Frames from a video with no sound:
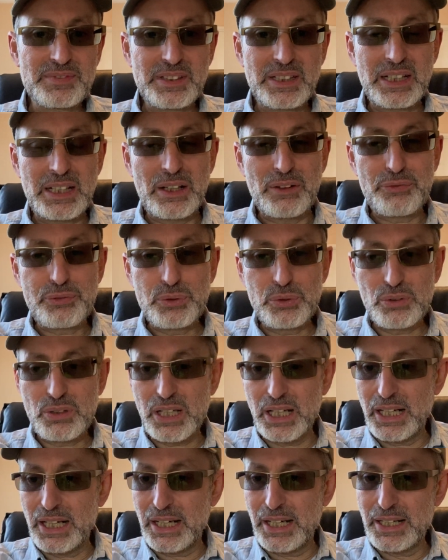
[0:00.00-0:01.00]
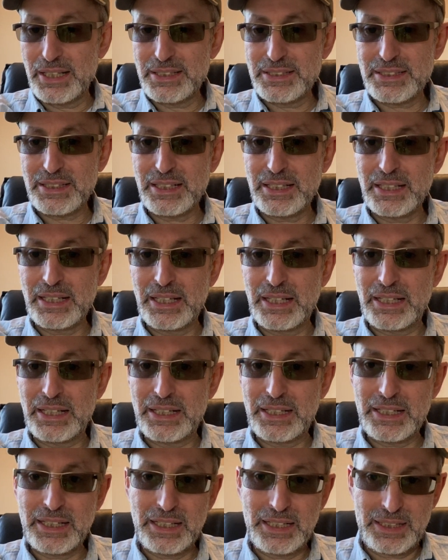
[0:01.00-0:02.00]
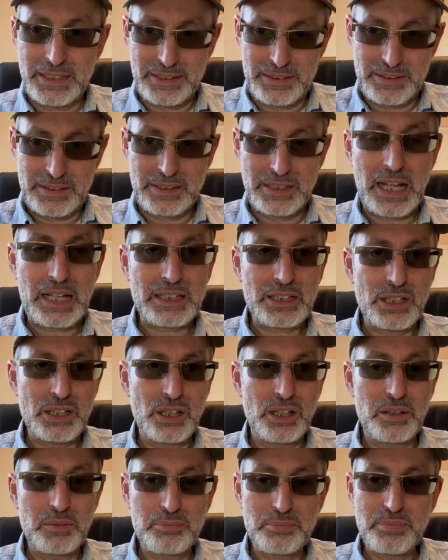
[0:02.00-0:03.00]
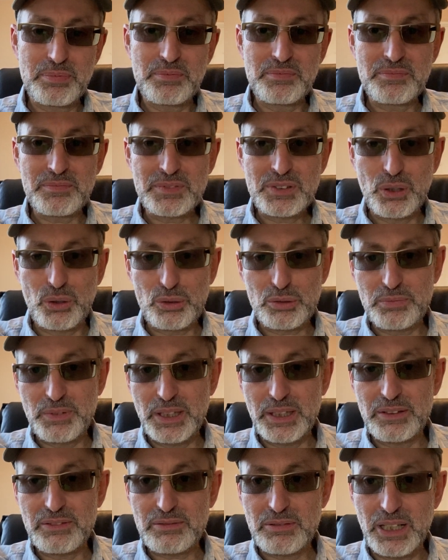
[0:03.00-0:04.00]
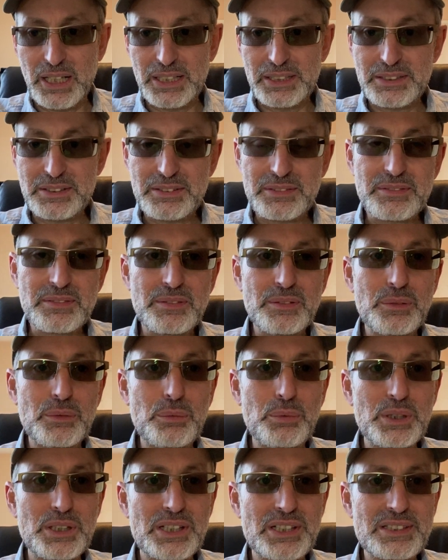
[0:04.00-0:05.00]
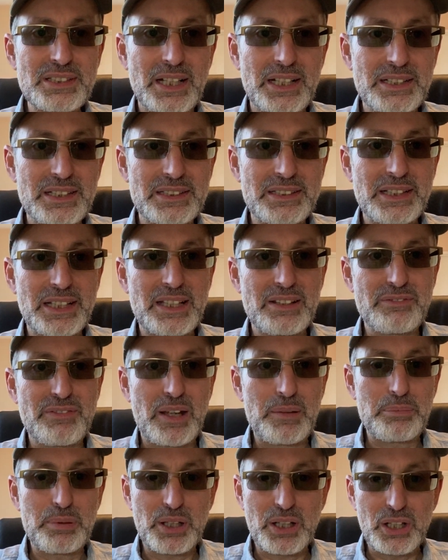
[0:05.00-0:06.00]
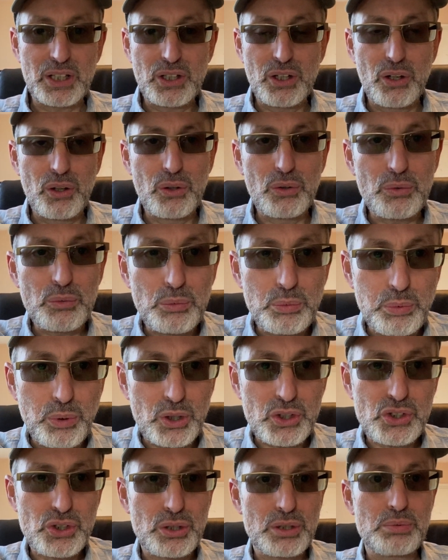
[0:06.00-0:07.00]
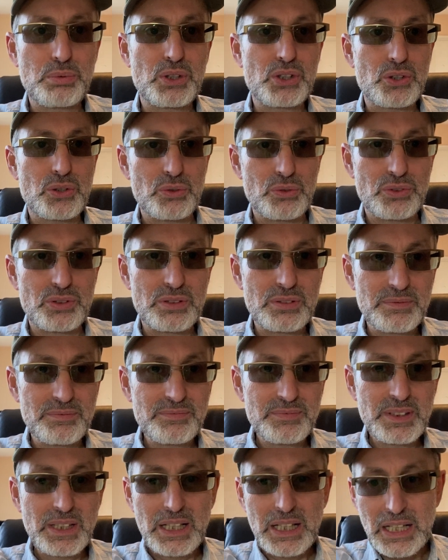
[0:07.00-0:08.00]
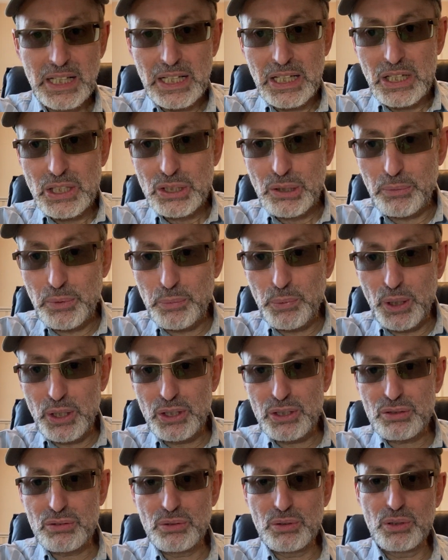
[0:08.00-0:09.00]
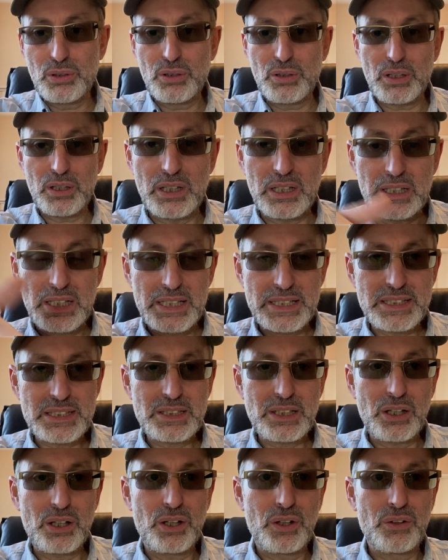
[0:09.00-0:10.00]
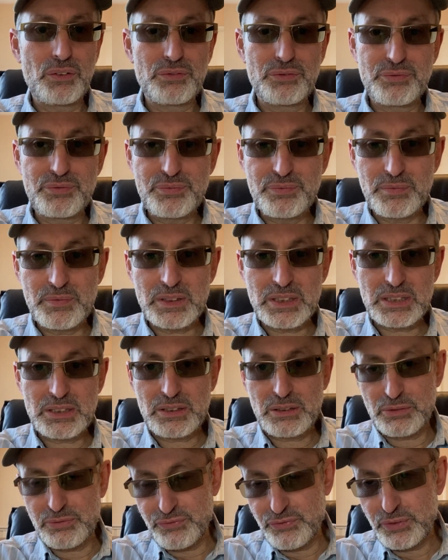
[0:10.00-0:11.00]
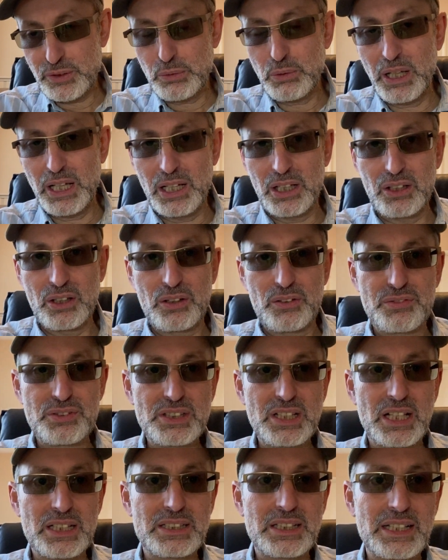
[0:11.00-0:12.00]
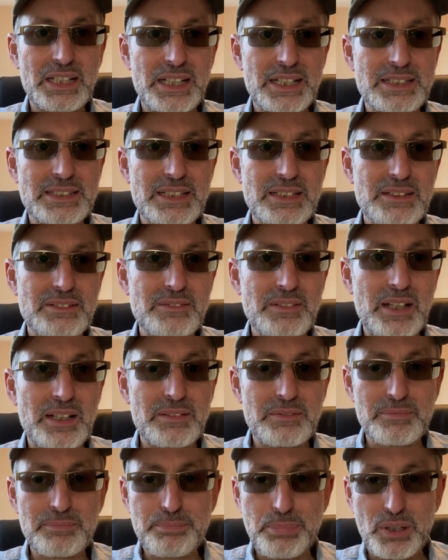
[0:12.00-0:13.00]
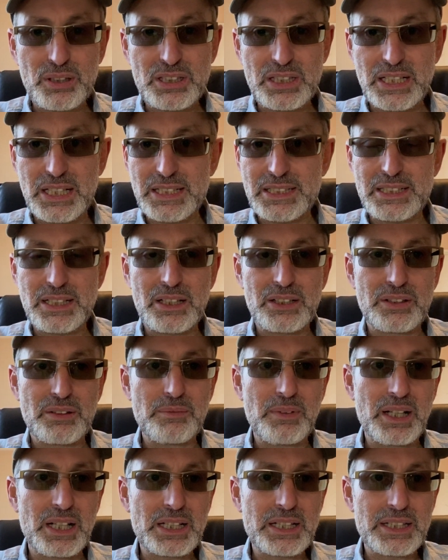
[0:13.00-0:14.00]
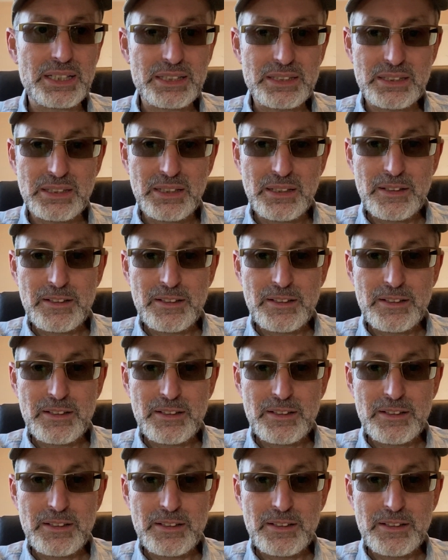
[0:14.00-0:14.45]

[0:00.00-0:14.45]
And a few guys in that club told me, right, we decided to give vaping a go. What should we choose? So we went through list of quite a lot of starter kits and pod kits on the market.